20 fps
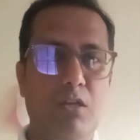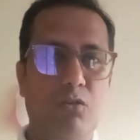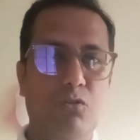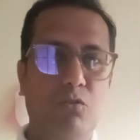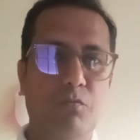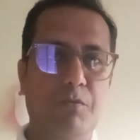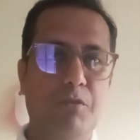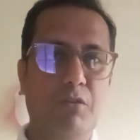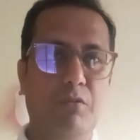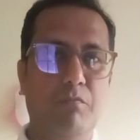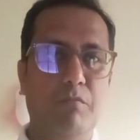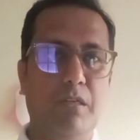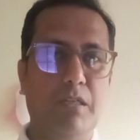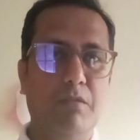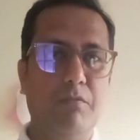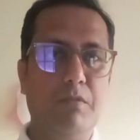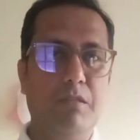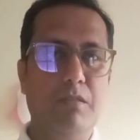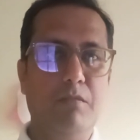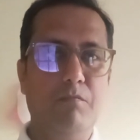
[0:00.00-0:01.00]
could be your
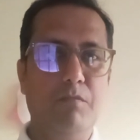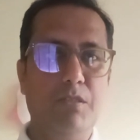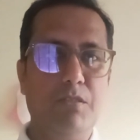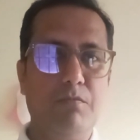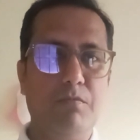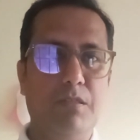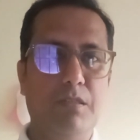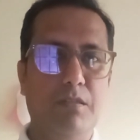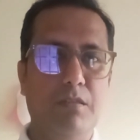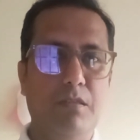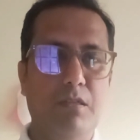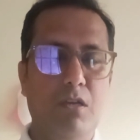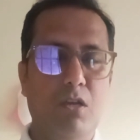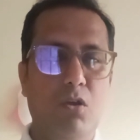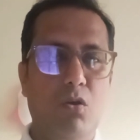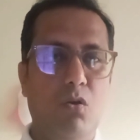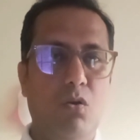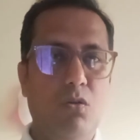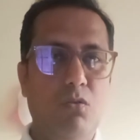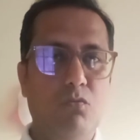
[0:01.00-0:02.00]
multiple investment,
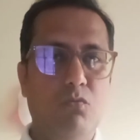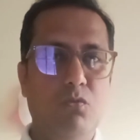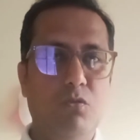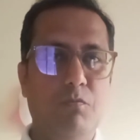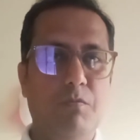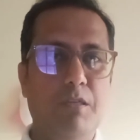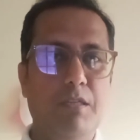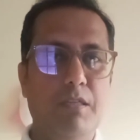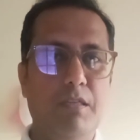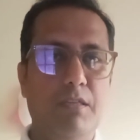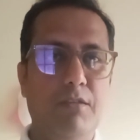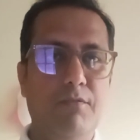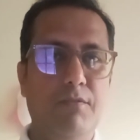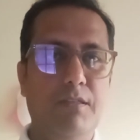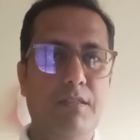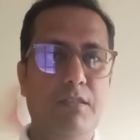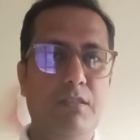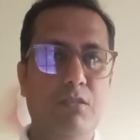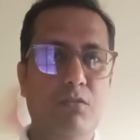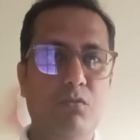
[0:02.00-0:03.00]
or could be
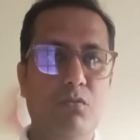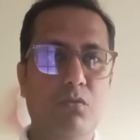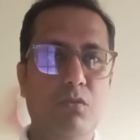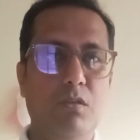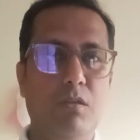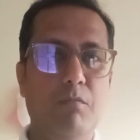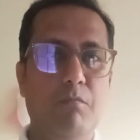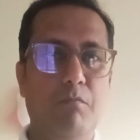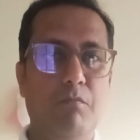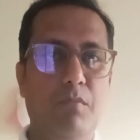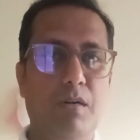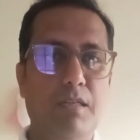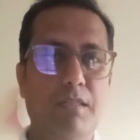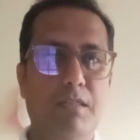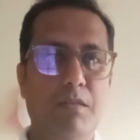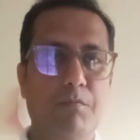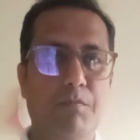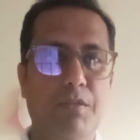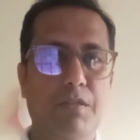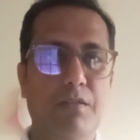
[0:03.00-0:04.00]
even your
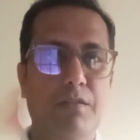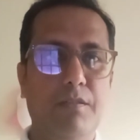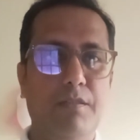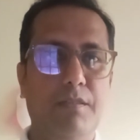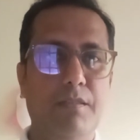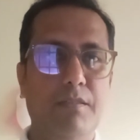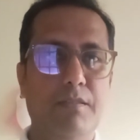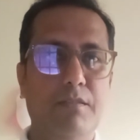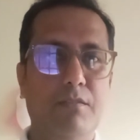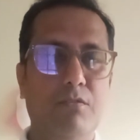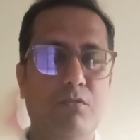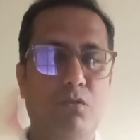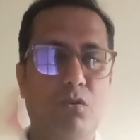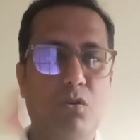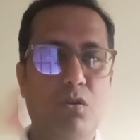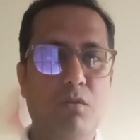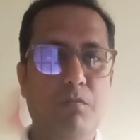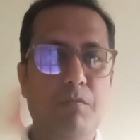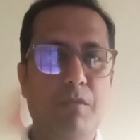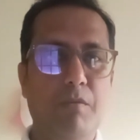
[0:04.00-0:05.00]
multiple returns,
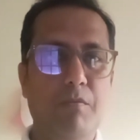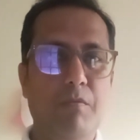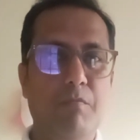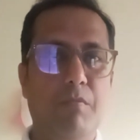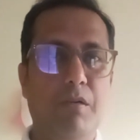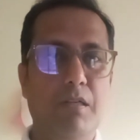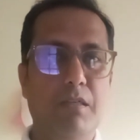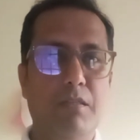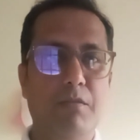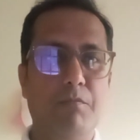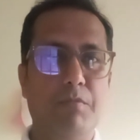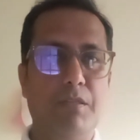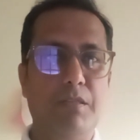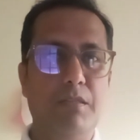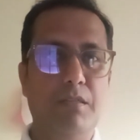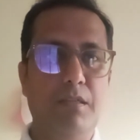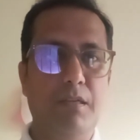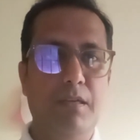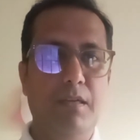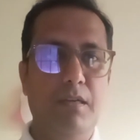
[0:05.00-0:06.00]
or maybe
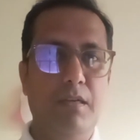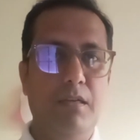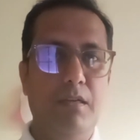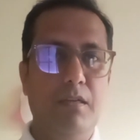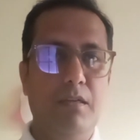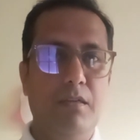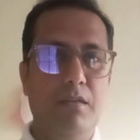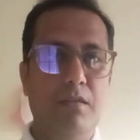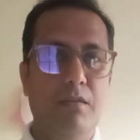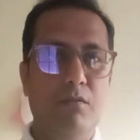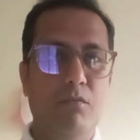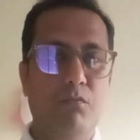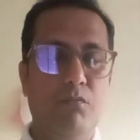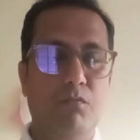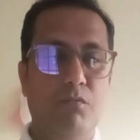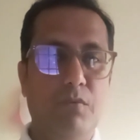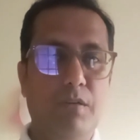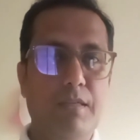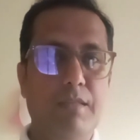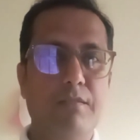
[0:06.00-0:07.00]
multiple
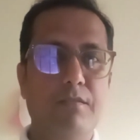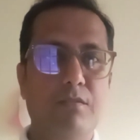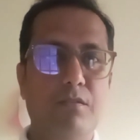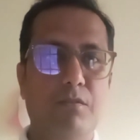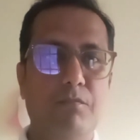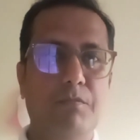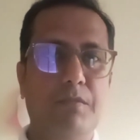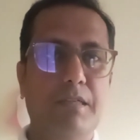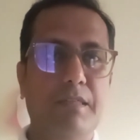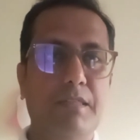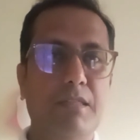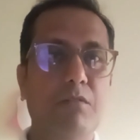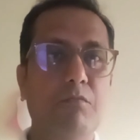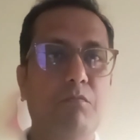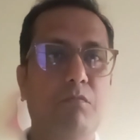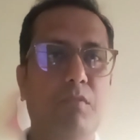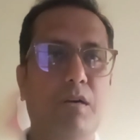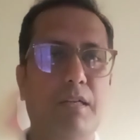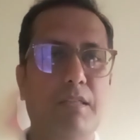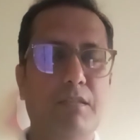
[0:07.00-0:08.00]
ways of
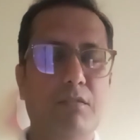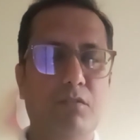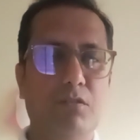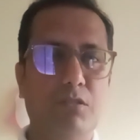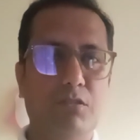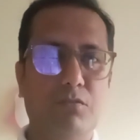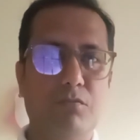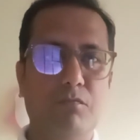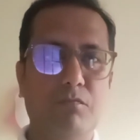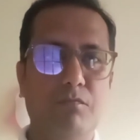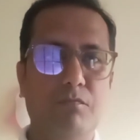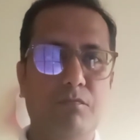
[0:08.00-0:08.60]
getting money also.